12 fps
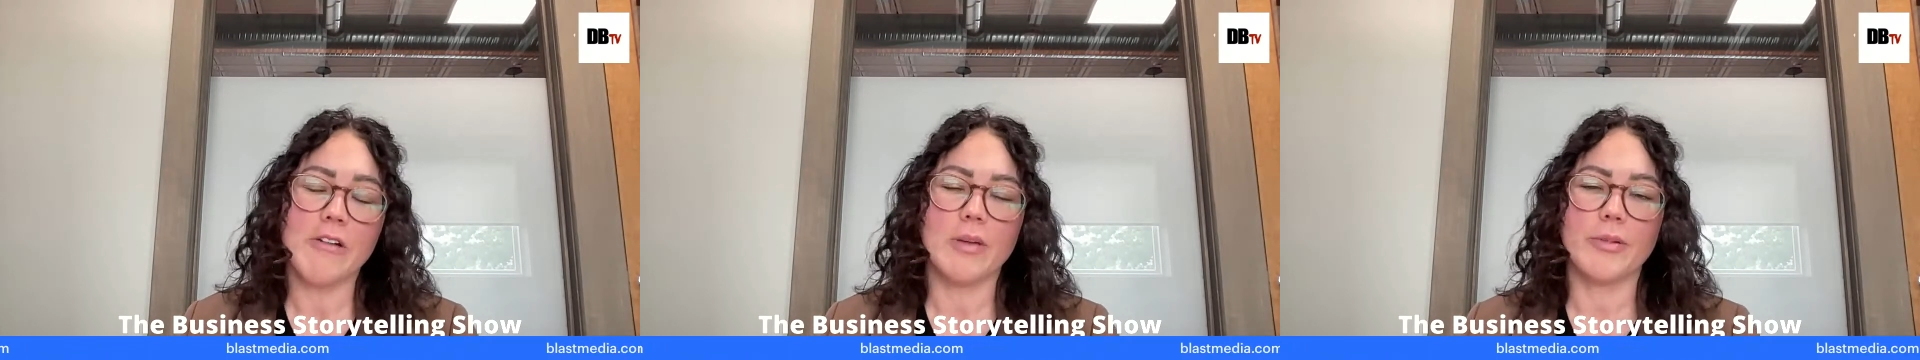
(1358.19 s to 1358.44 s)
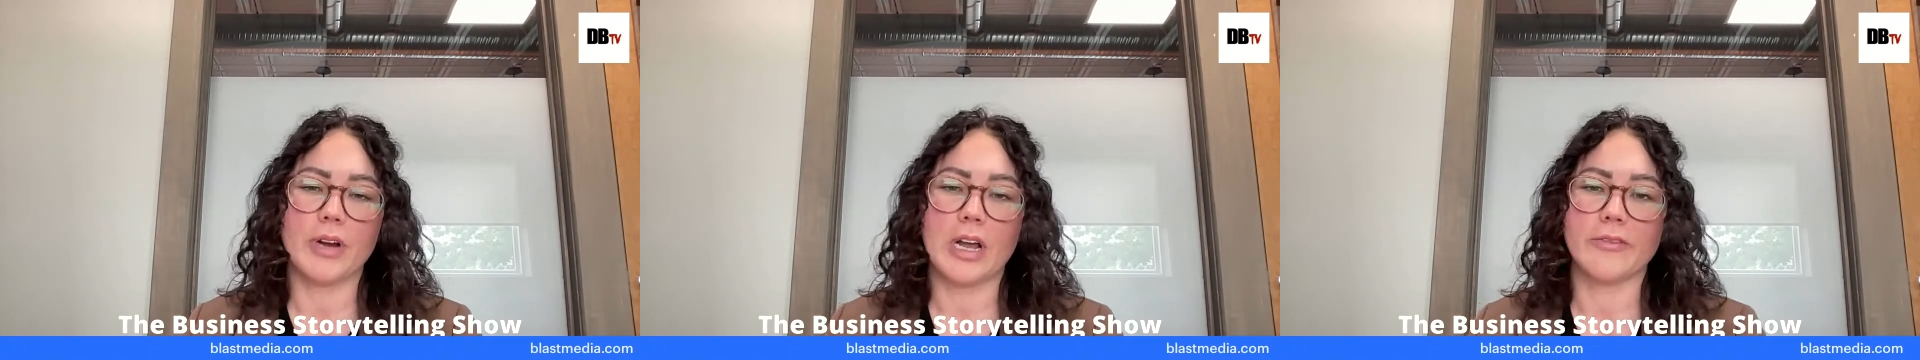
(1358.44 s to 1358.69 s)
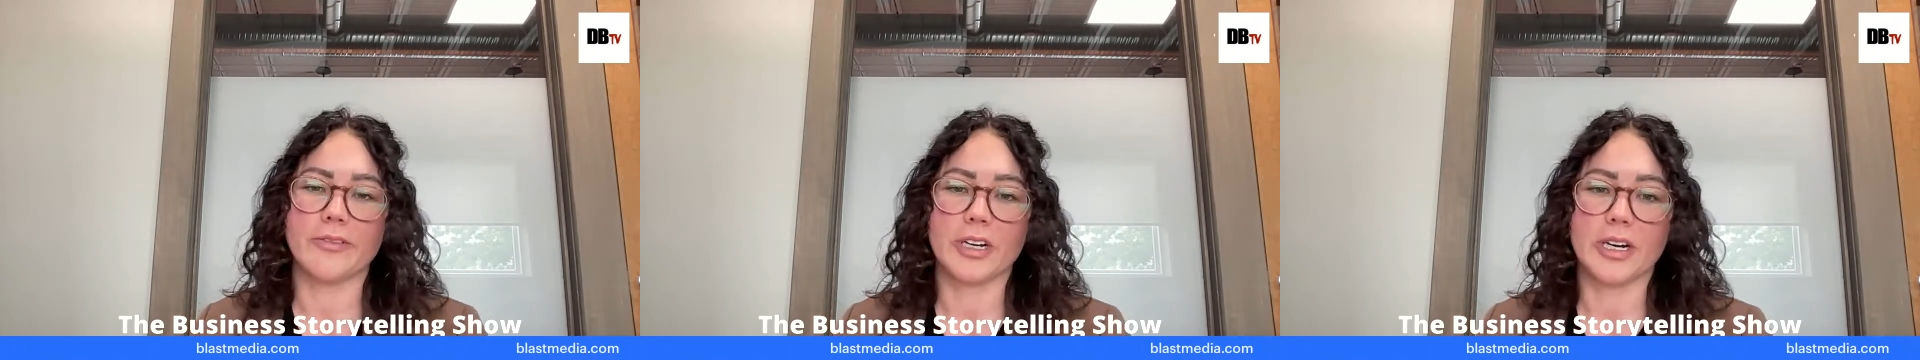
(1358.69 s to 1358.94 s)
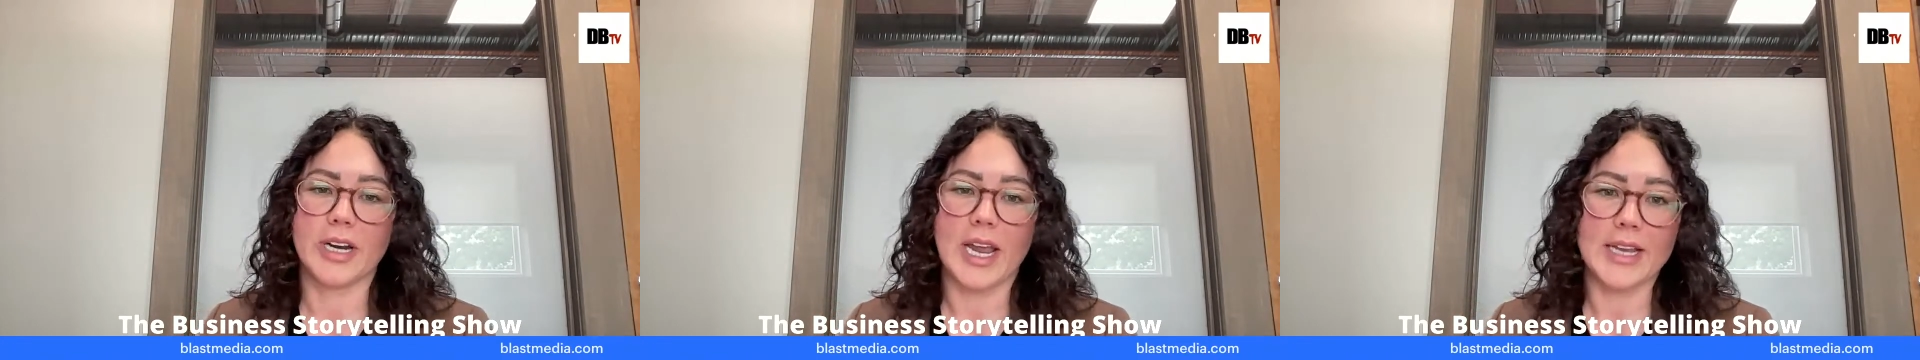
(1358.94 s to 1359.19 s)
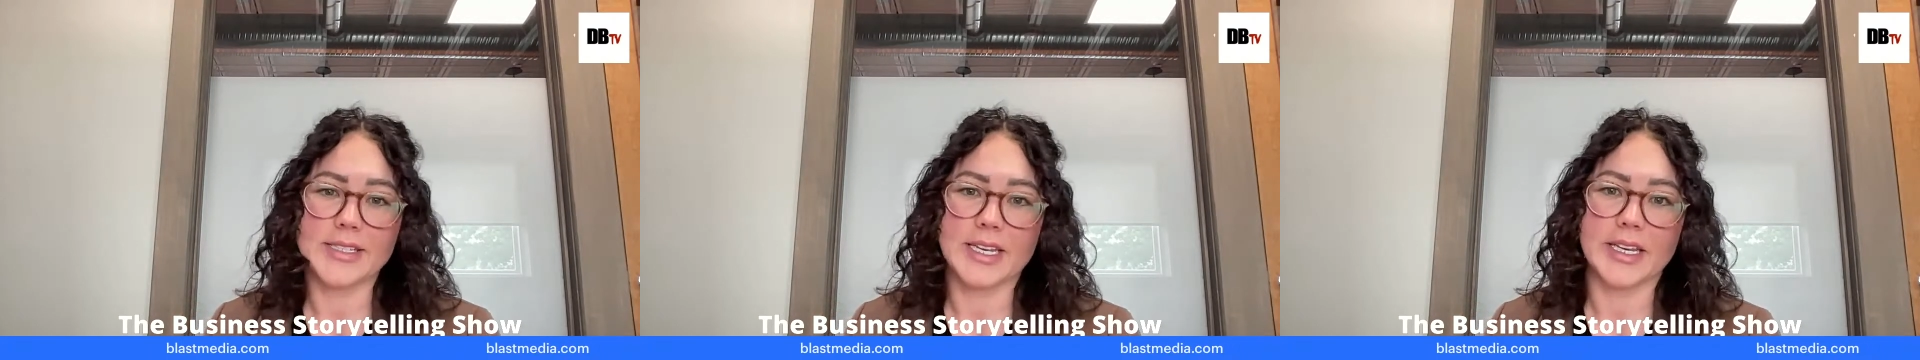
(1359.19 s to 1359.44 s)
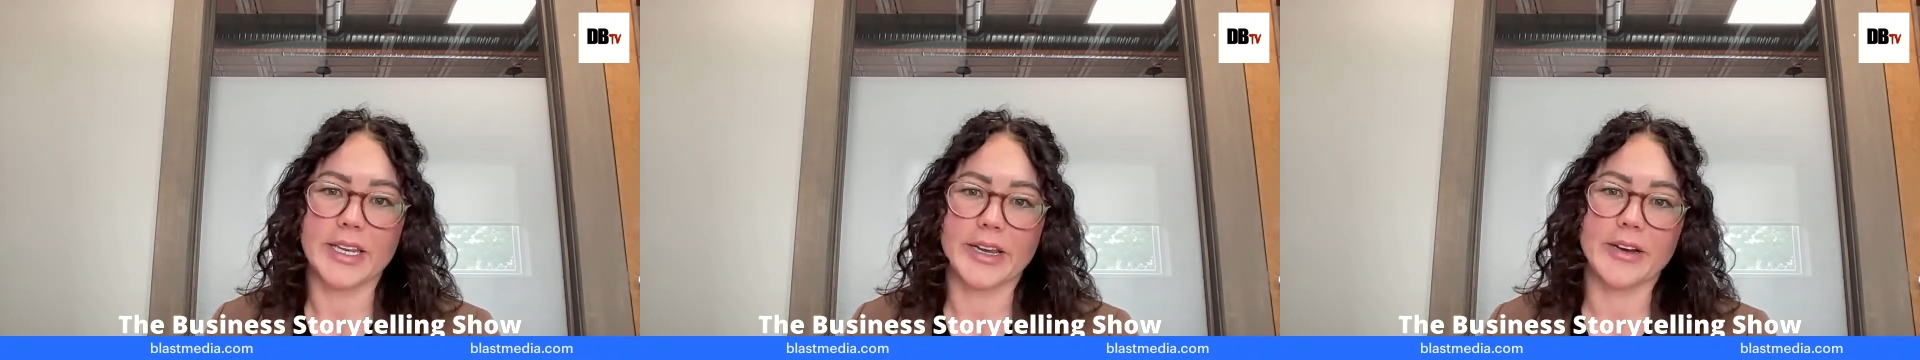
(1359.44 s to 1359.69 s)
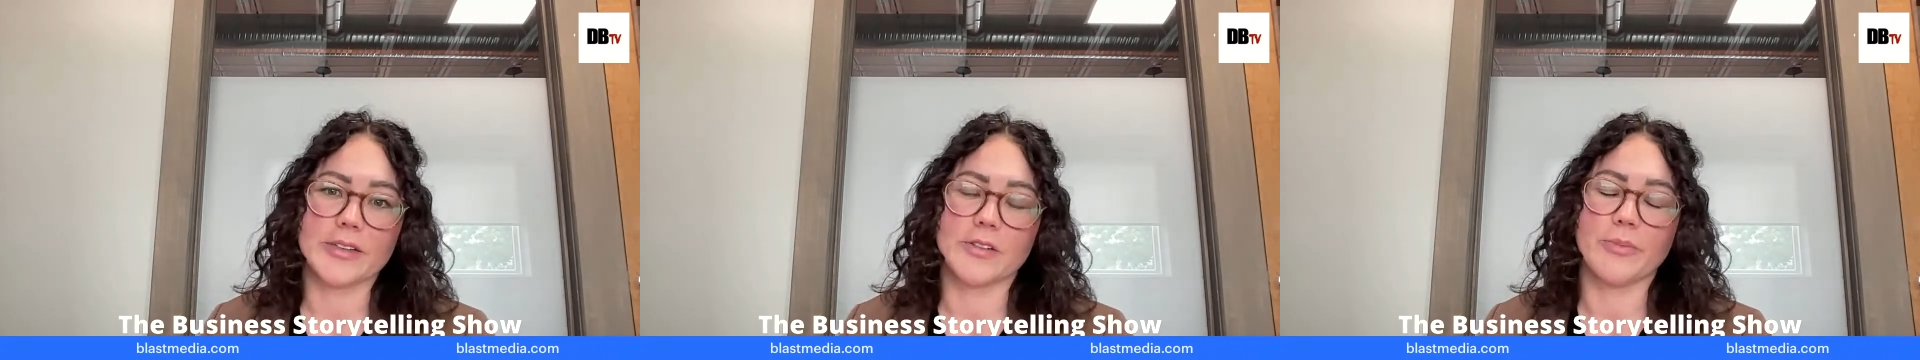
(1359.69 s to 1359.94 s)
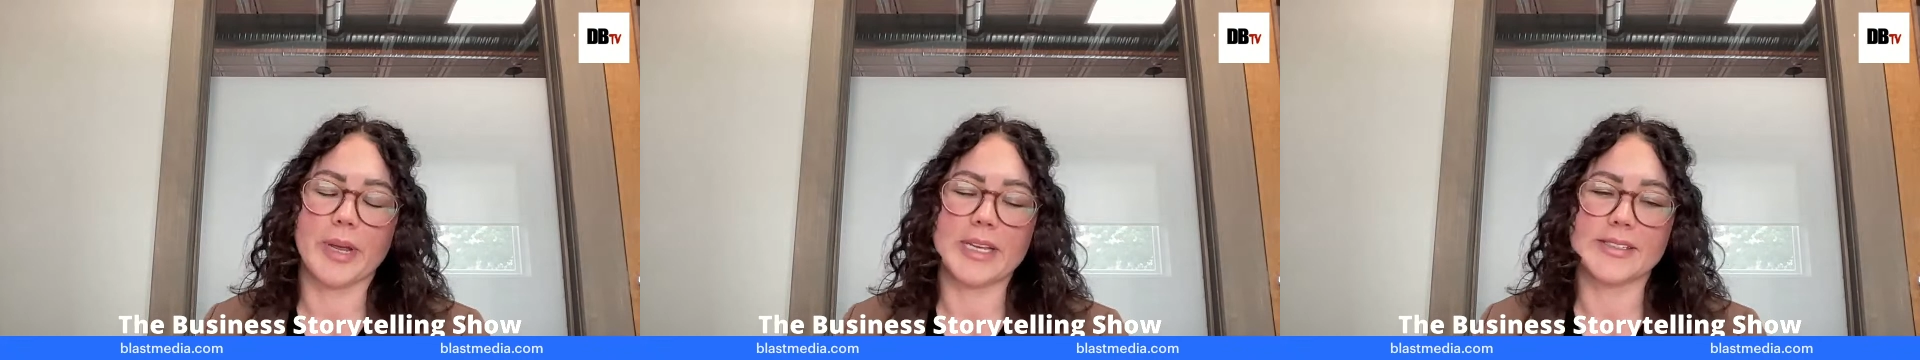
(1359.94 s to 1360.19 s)
We've been around for 18 years.
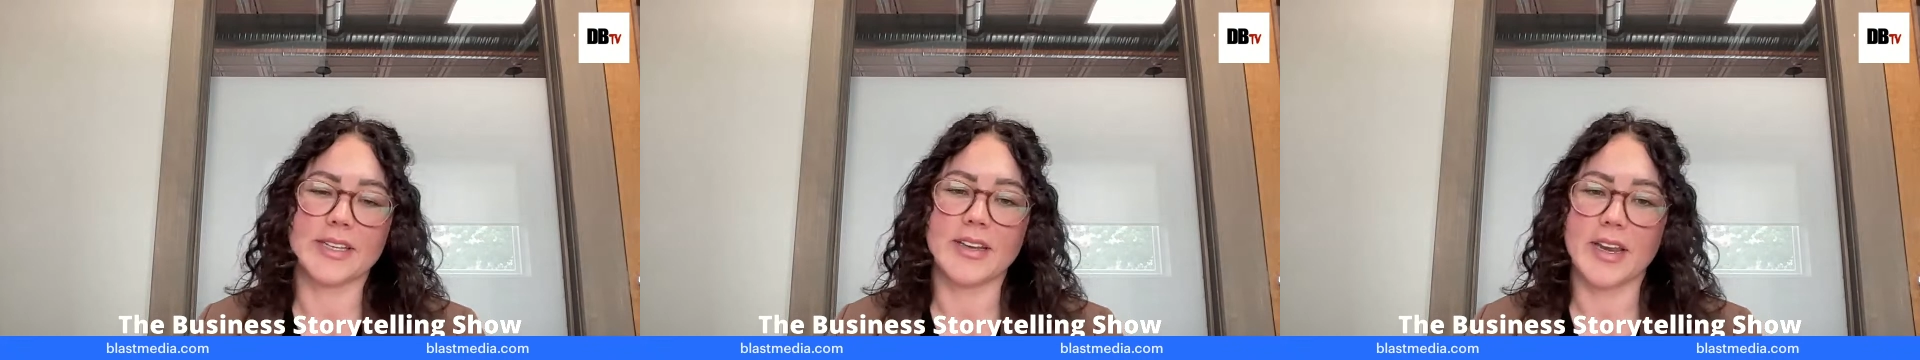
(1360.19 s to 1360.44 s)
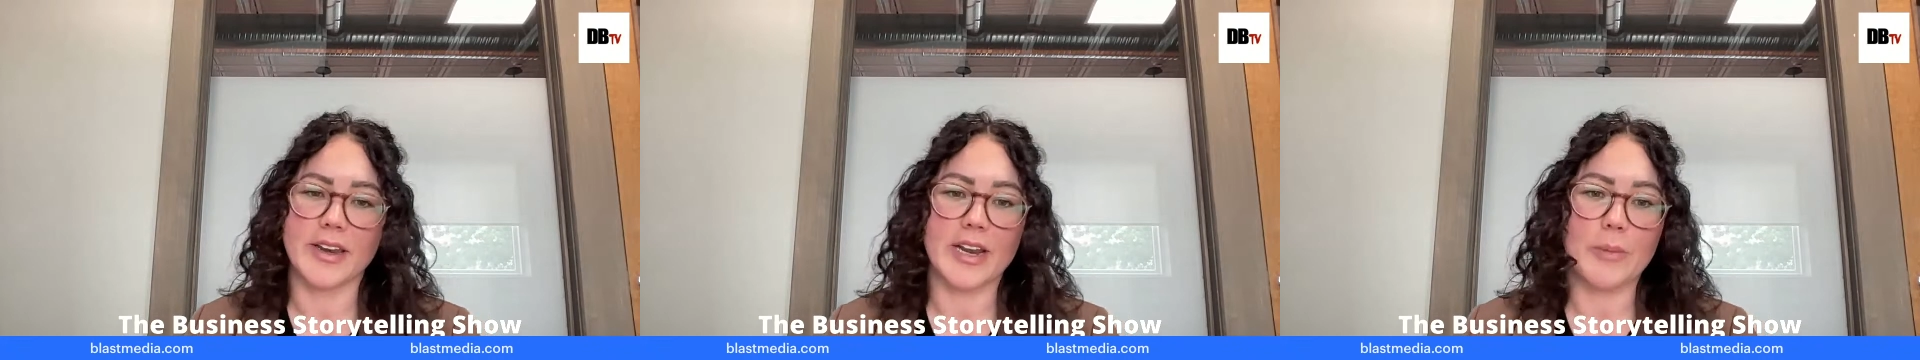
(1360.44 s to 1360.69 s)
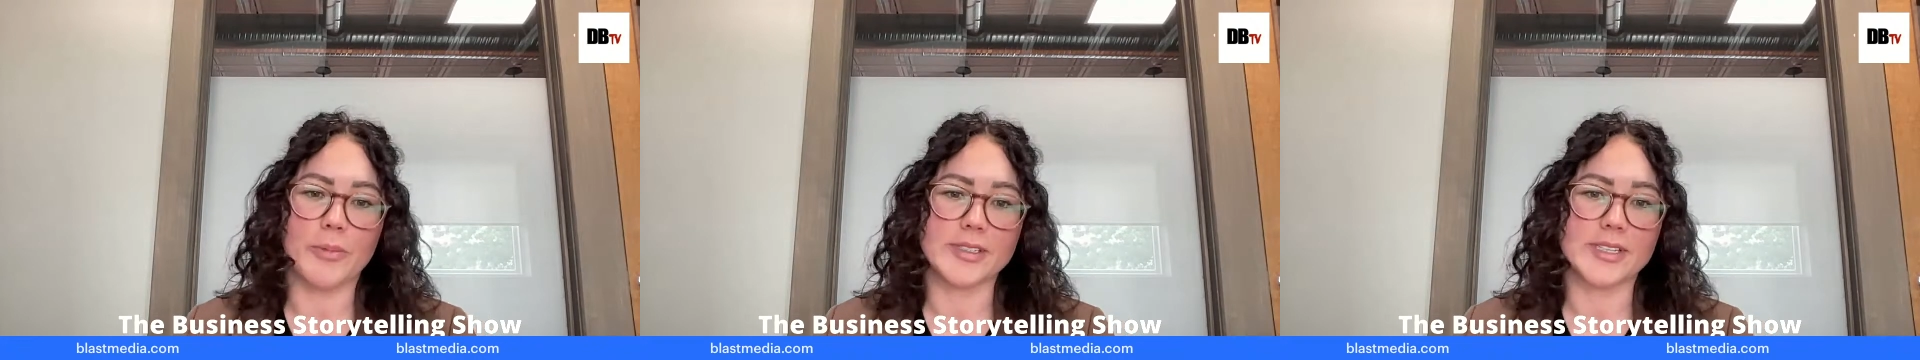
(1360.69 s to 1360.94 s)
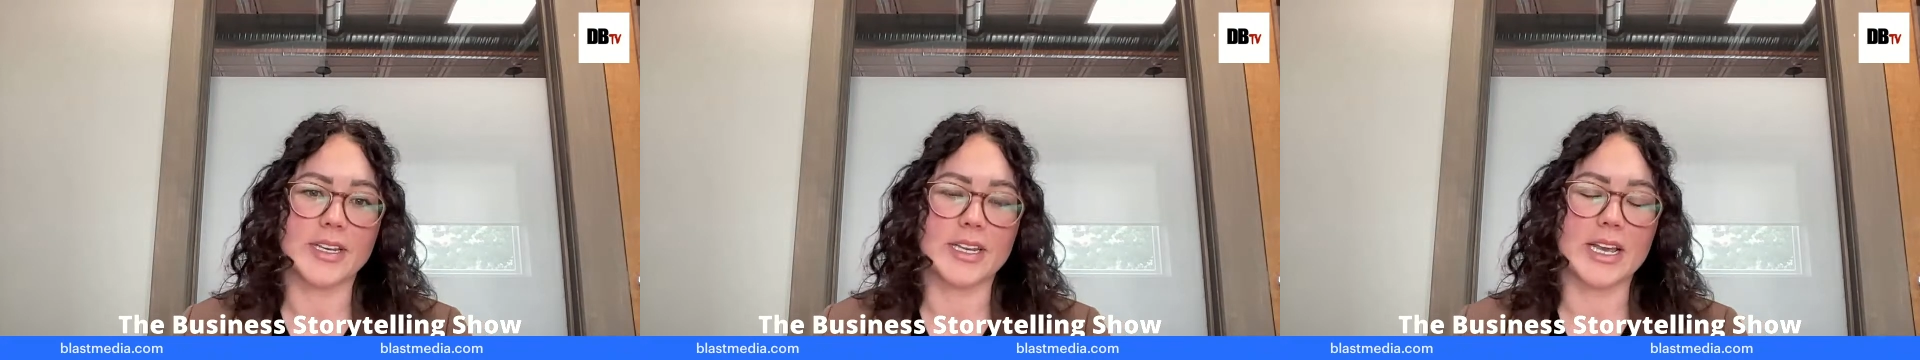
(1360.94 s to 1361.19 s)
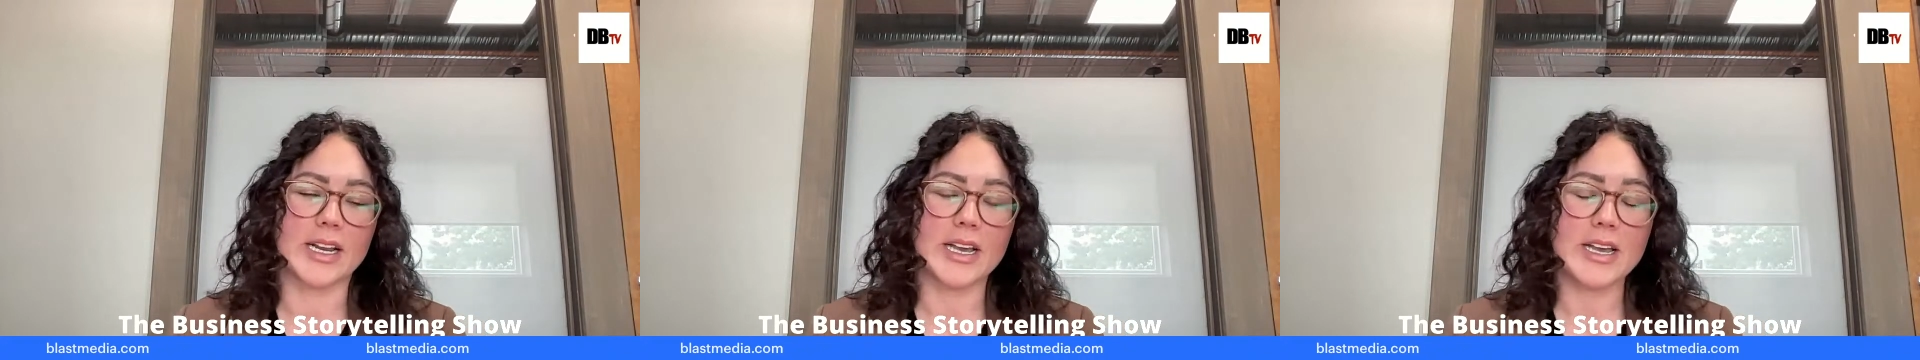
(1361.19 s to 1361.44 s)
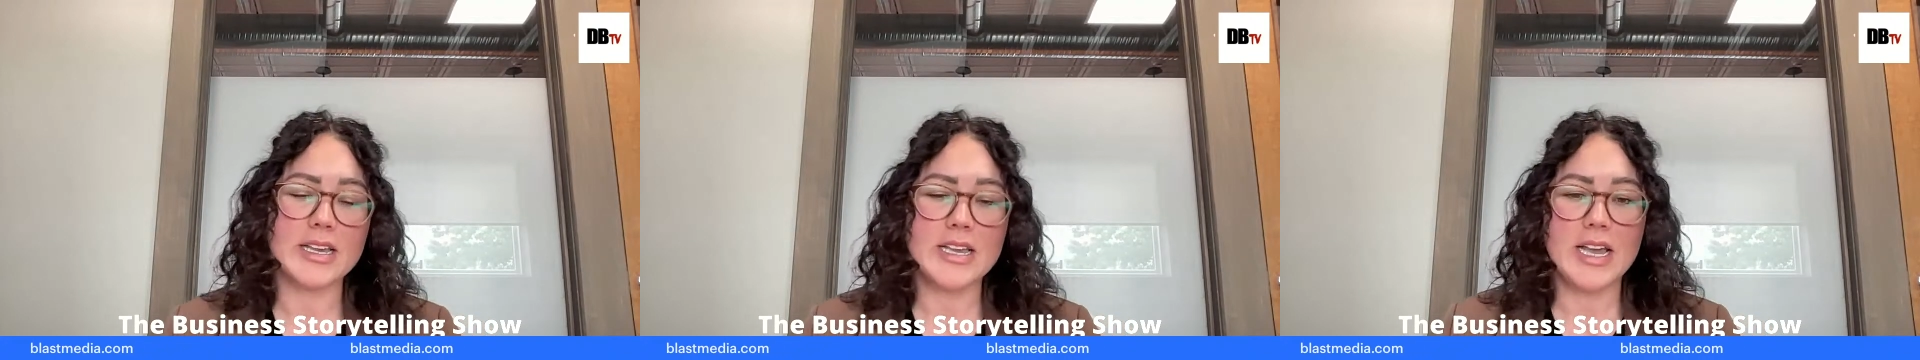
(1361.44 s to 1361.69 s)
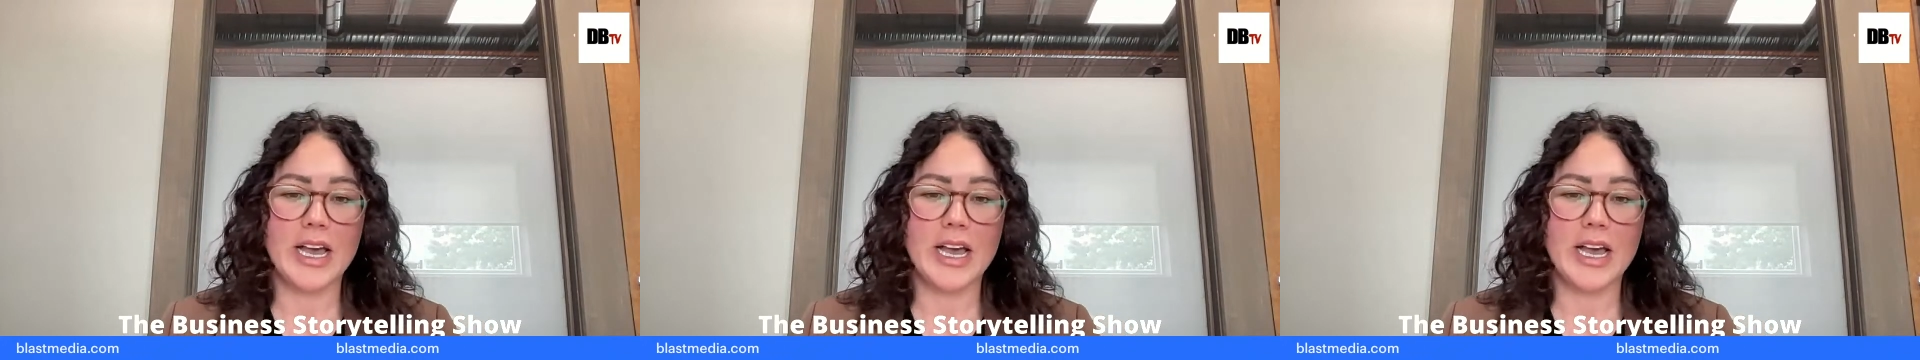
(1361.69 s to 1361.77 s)
We're based in Indianapolis, Indiana.